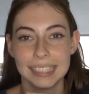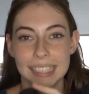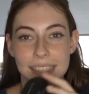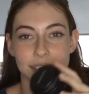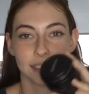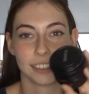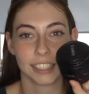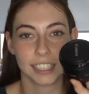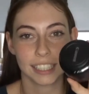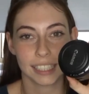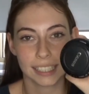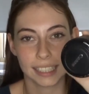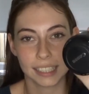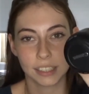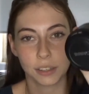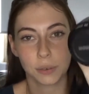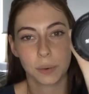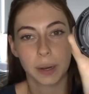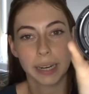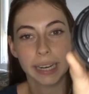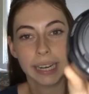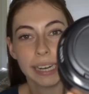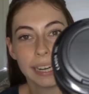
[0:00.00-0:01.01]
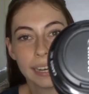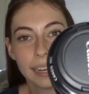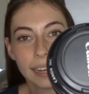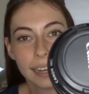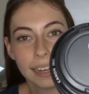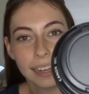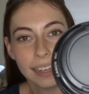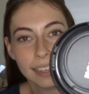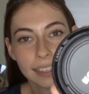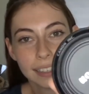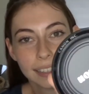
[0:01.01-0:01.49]
It was this little one
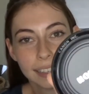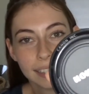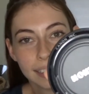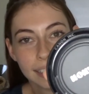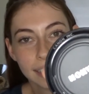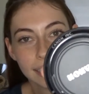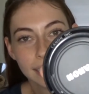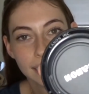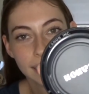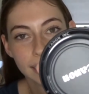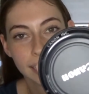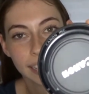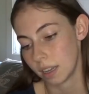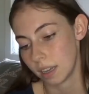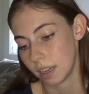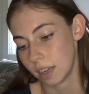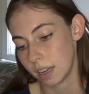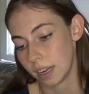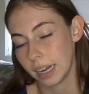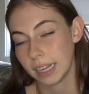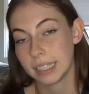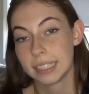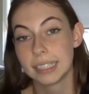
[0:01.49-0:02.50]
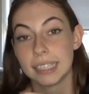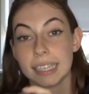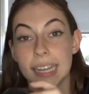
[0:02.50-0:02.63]
here. It's the